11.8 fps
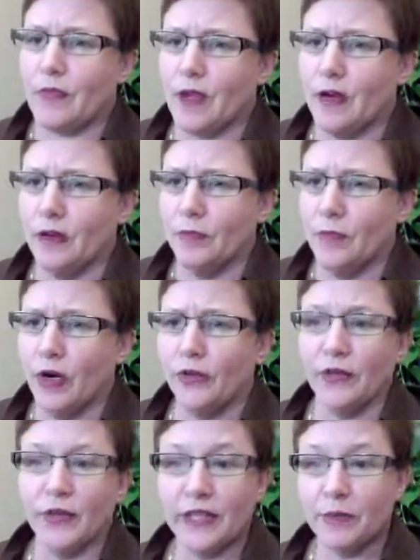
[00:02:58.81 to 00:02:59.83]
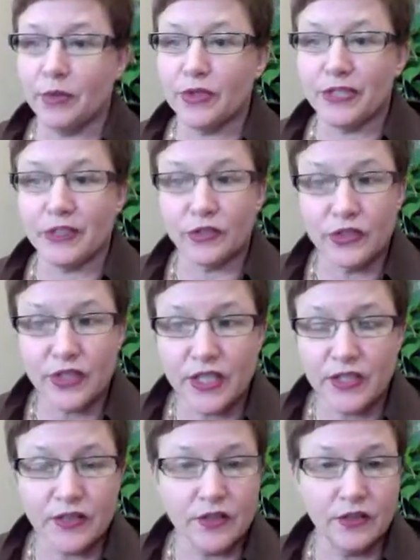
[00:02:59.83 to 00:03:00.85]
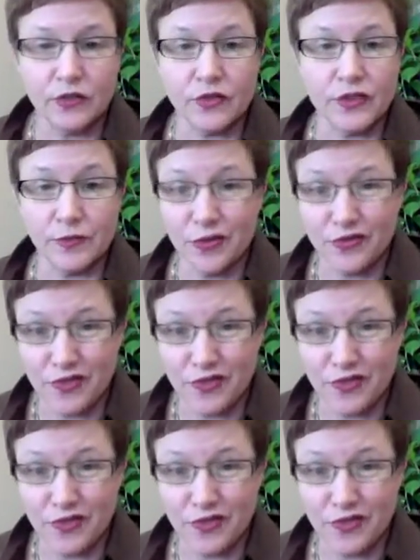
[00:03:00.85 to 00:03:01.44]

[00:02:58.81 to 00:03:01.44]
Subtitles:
Are there any particular scenes that don't seem to